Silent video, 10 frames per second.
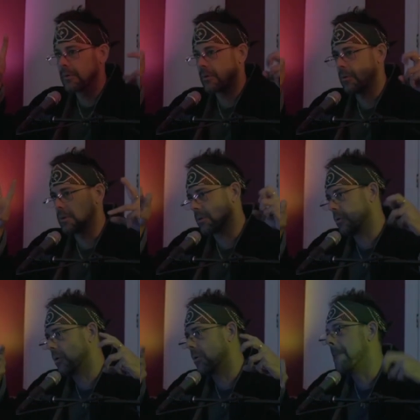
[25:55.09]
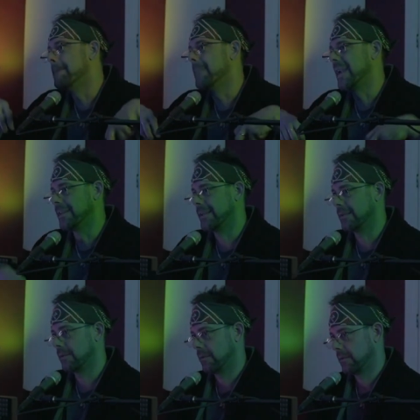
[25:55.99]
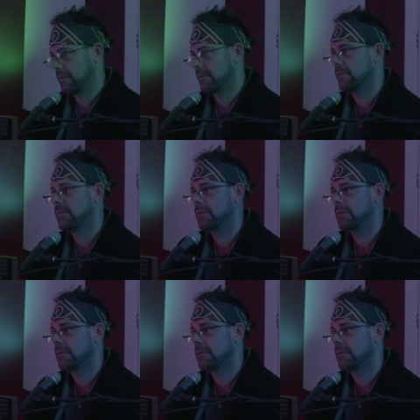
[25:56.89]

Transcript: quote unquote made it? Fuck